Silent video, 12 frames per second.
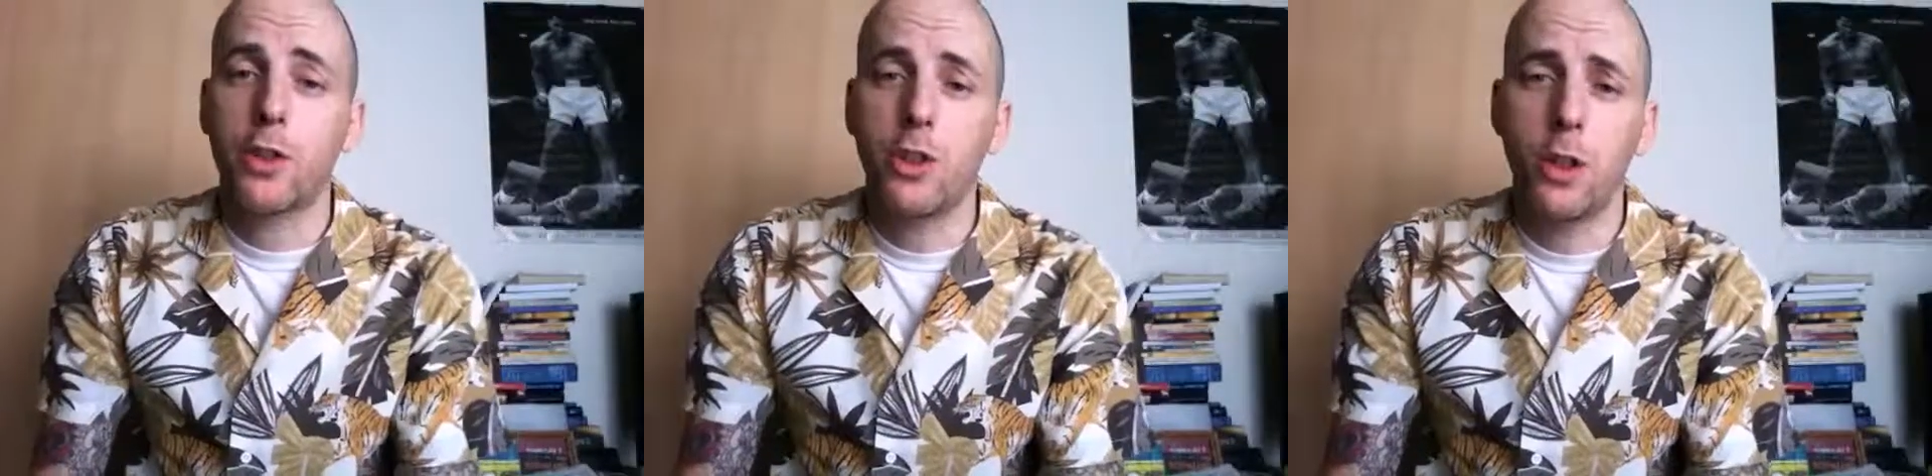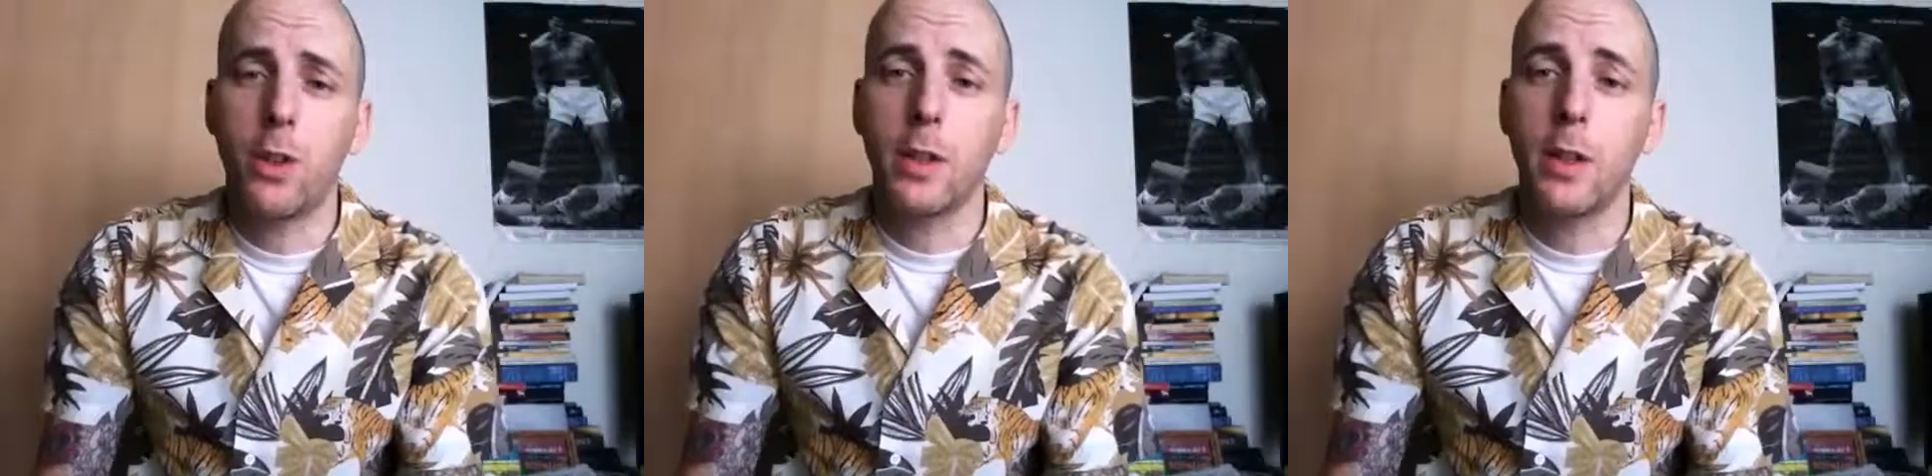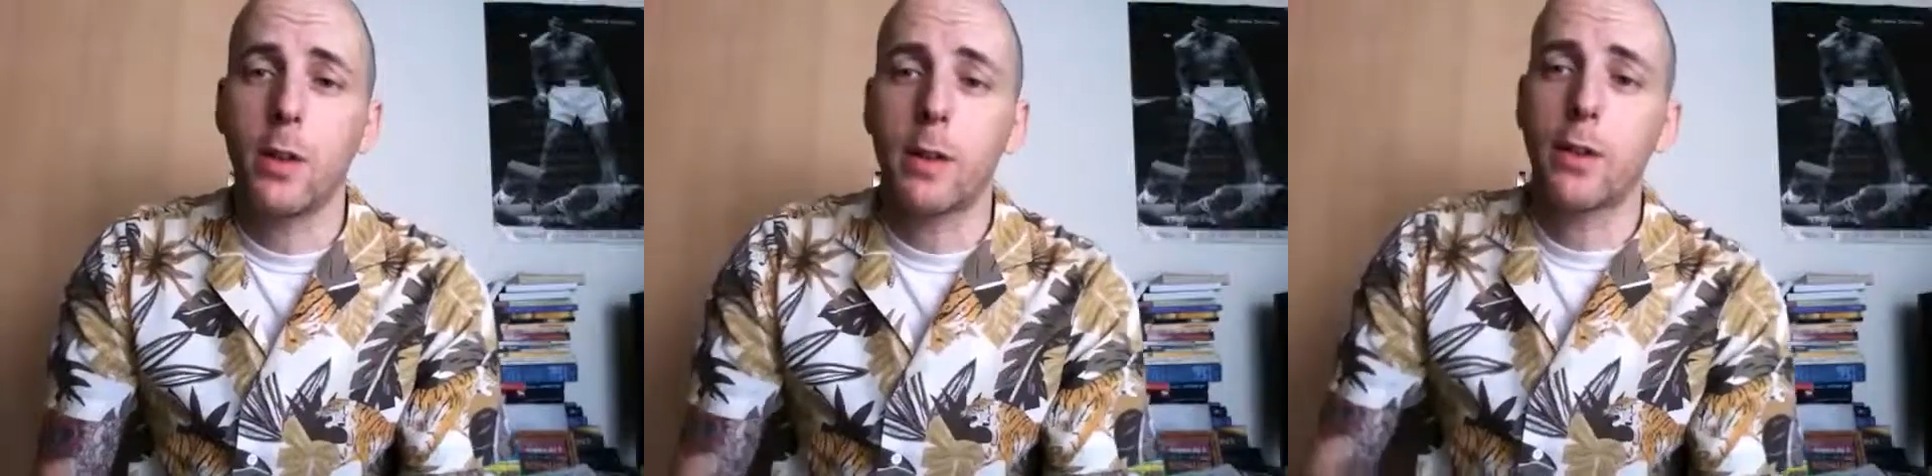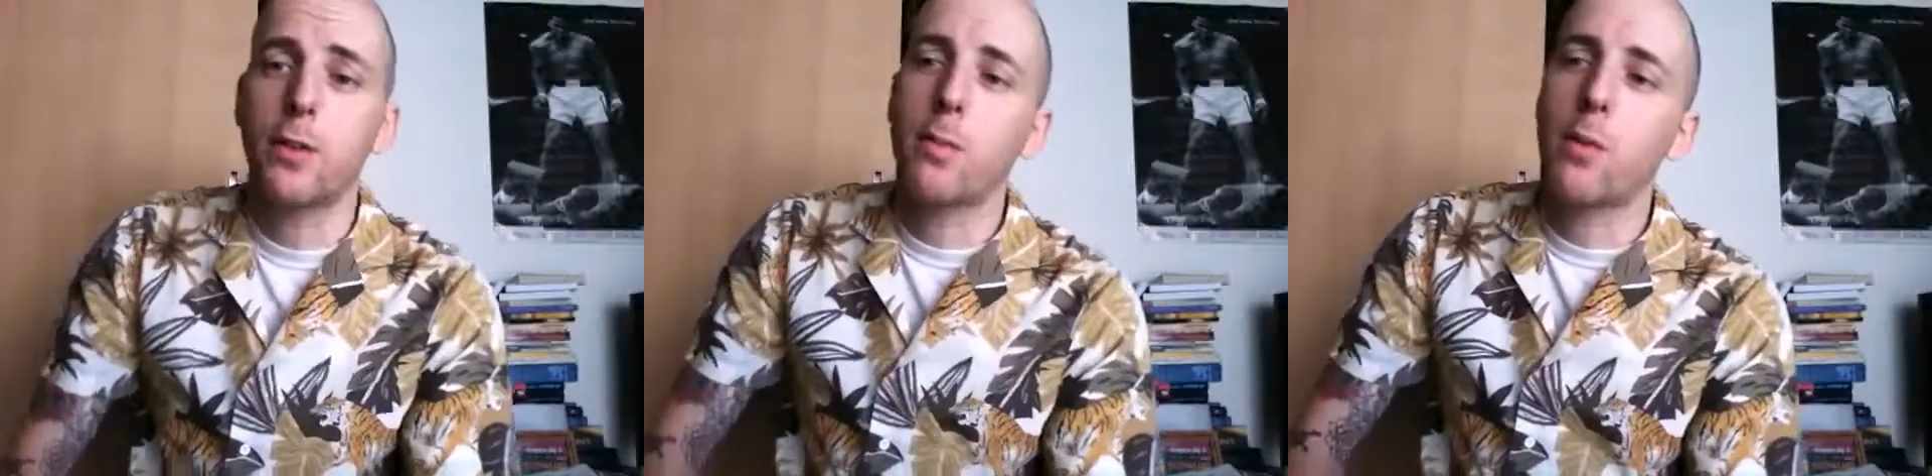They're like
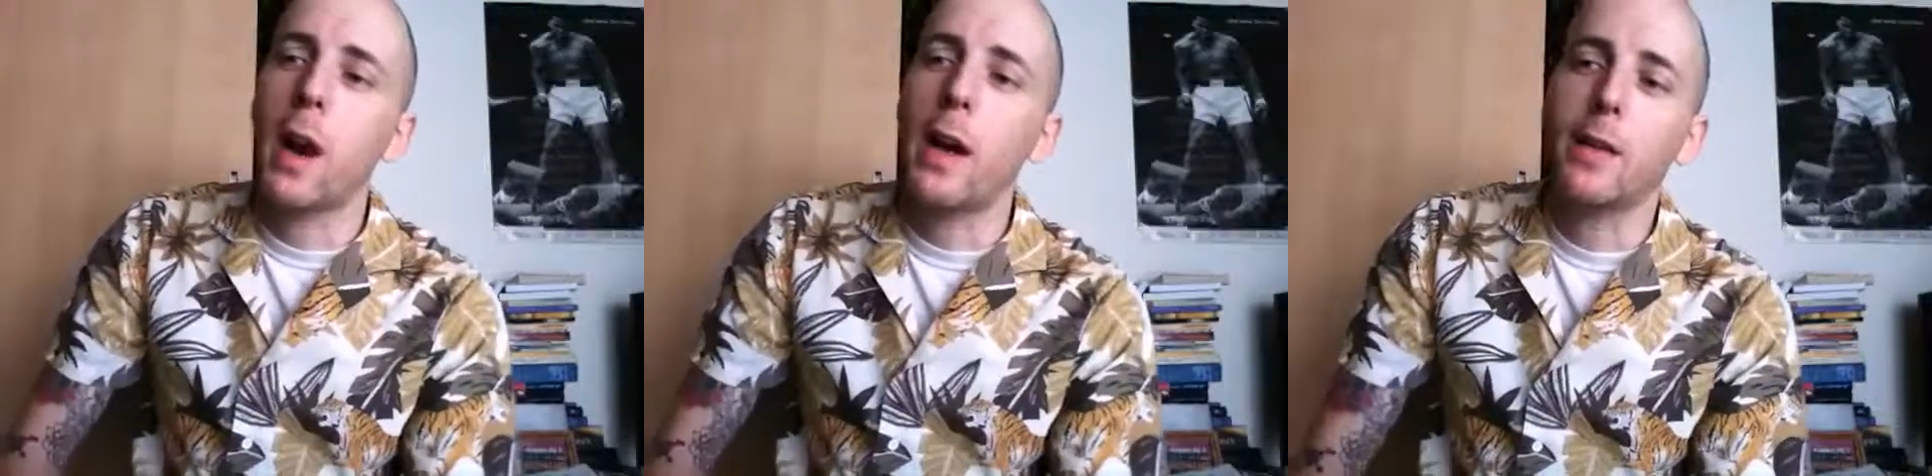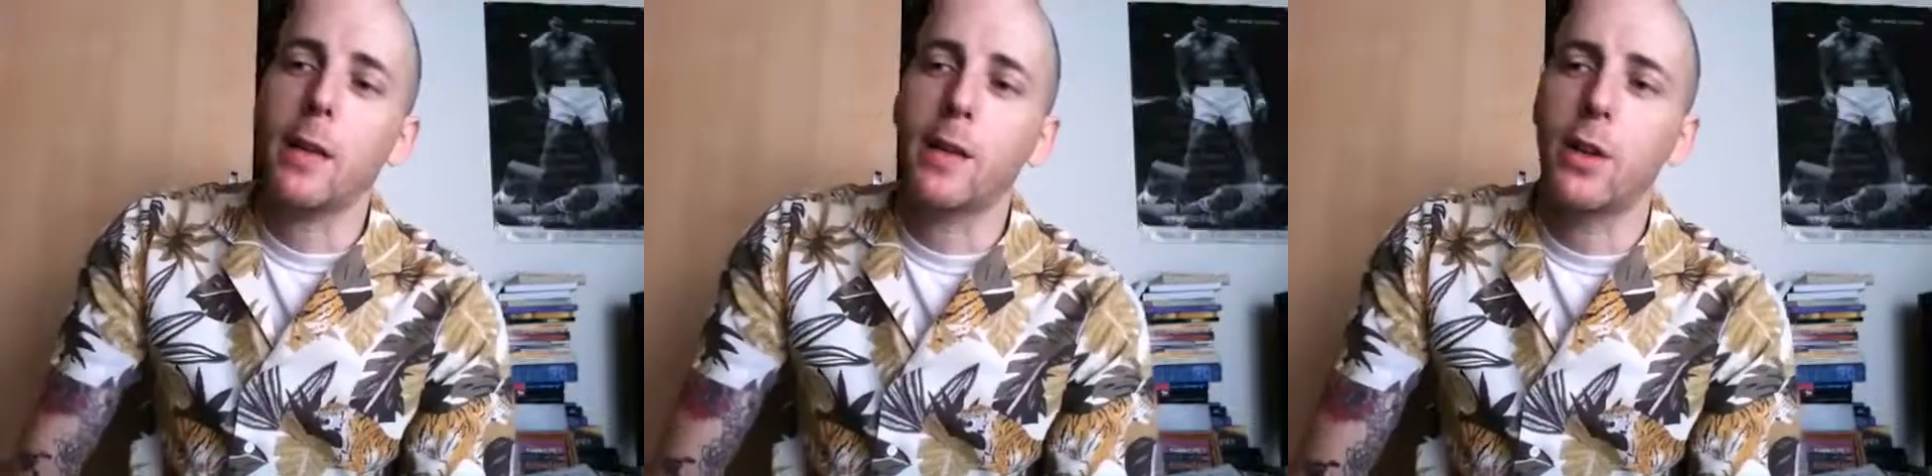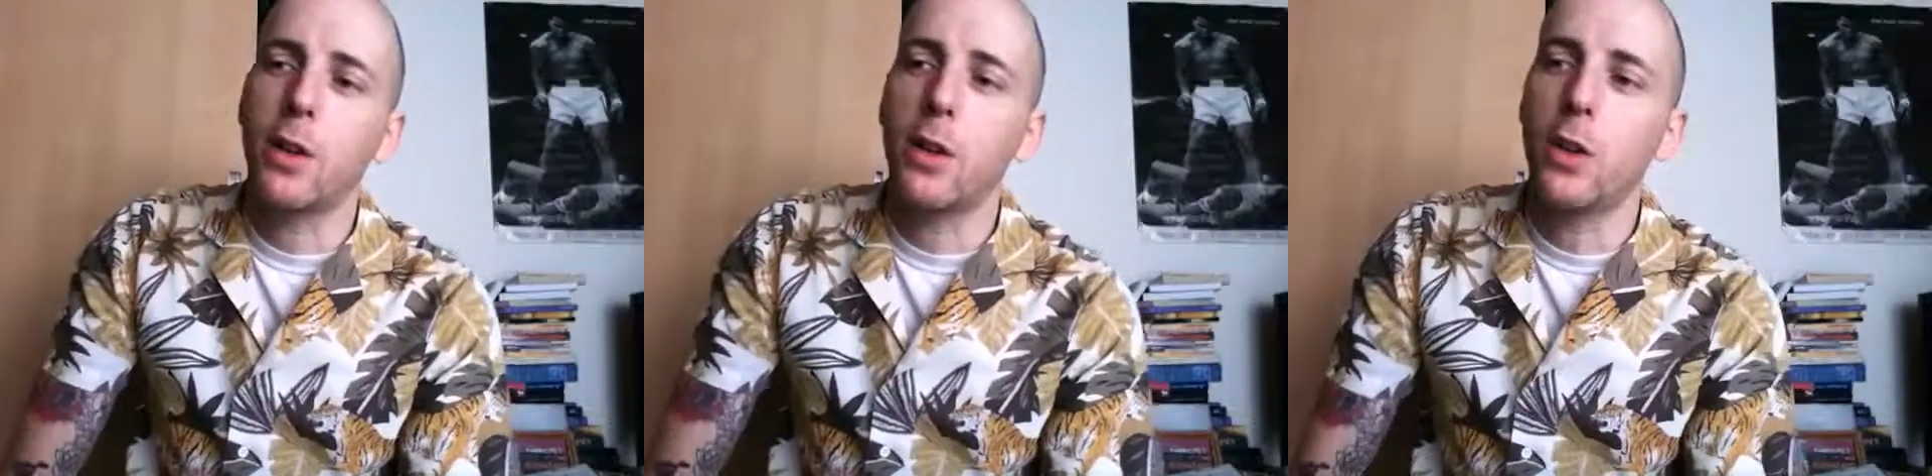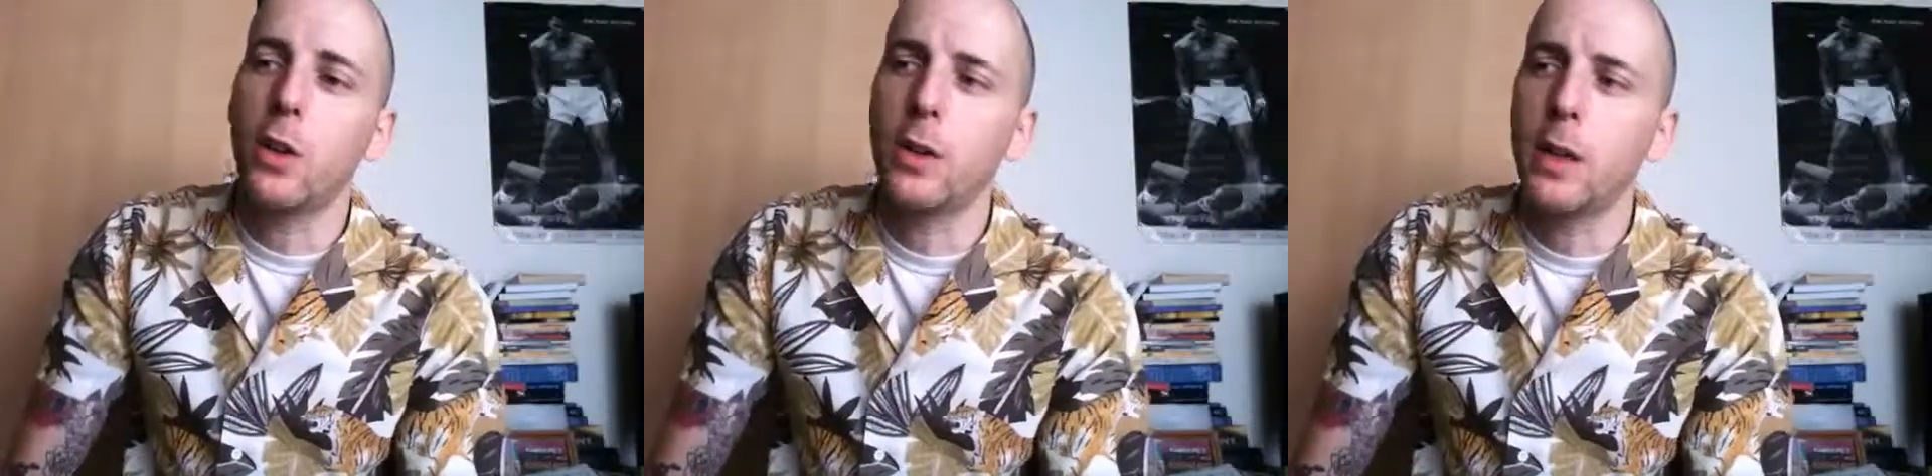well
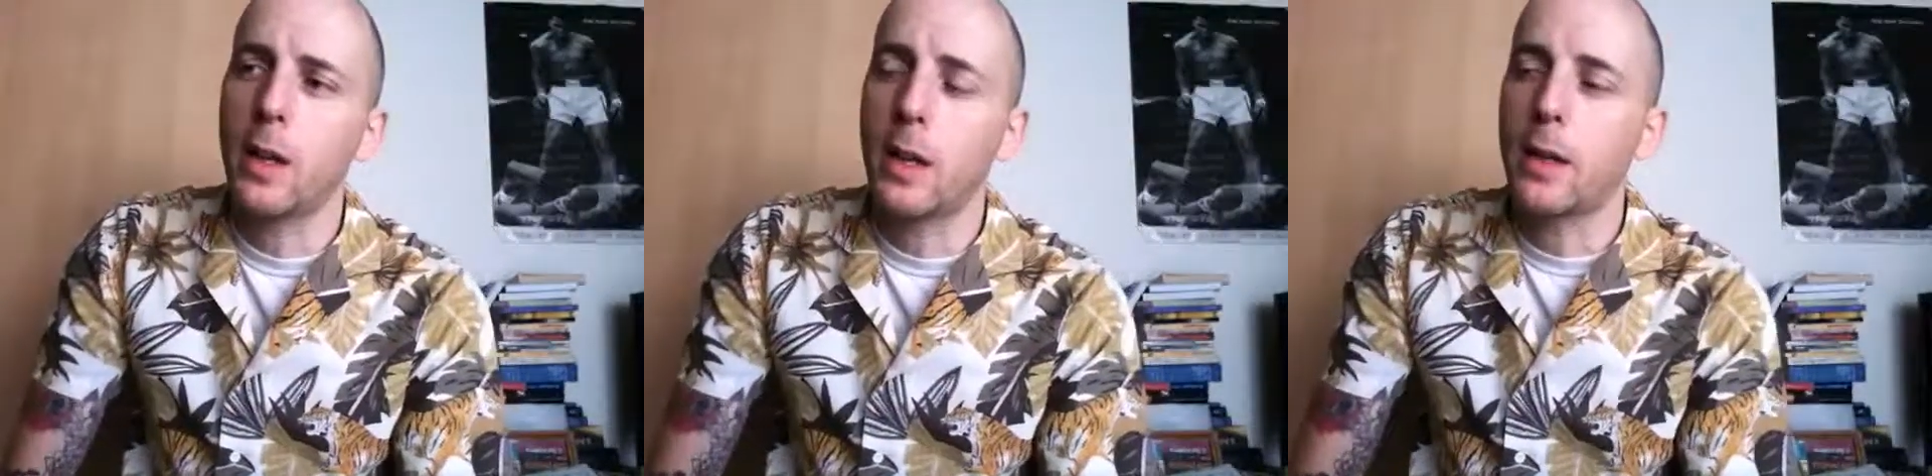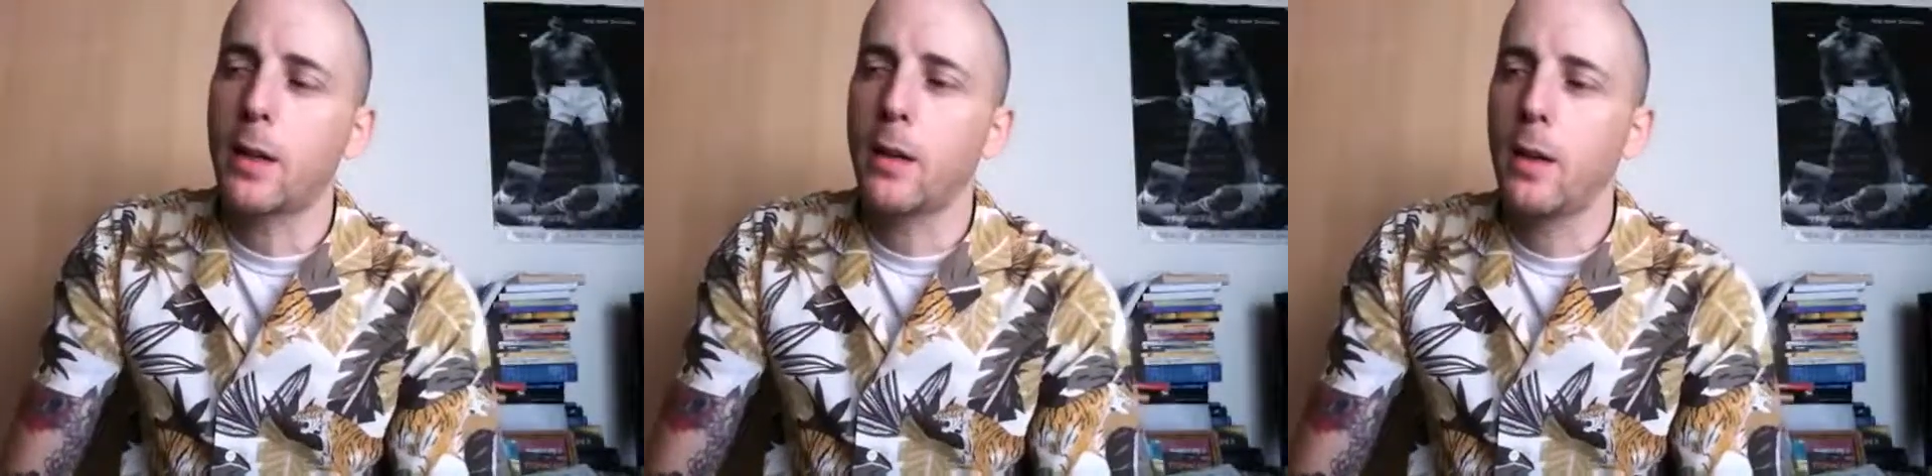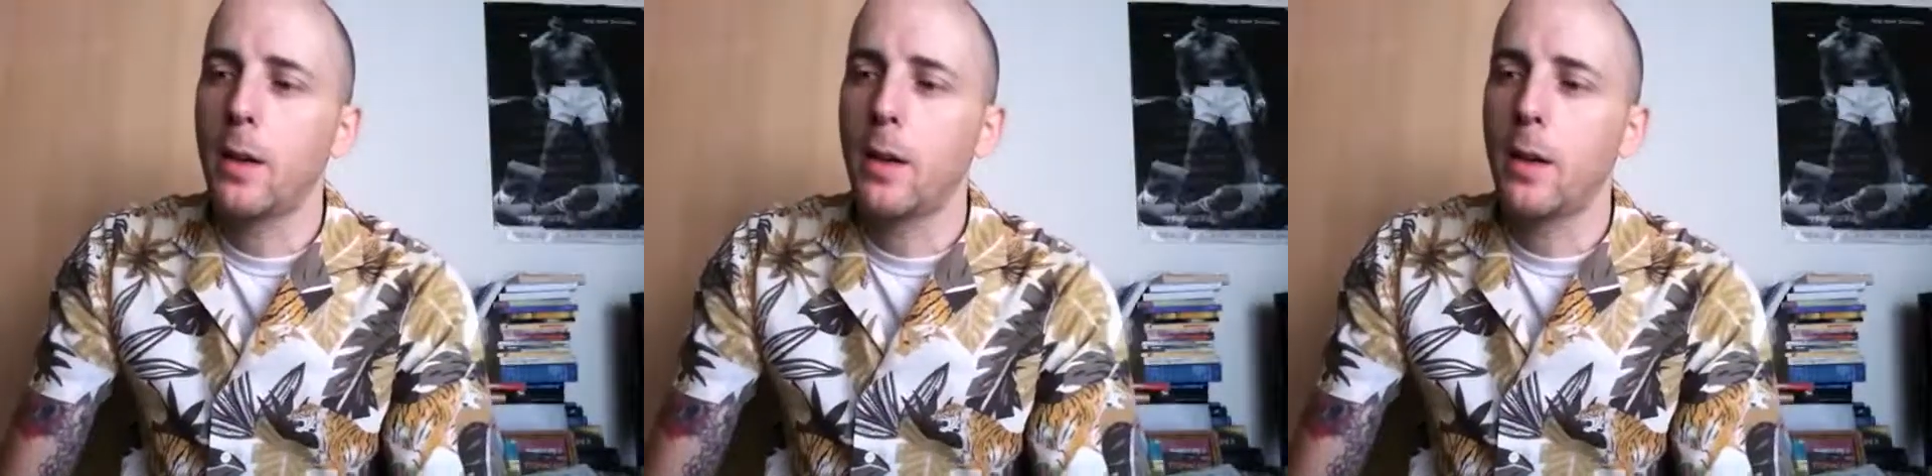played, and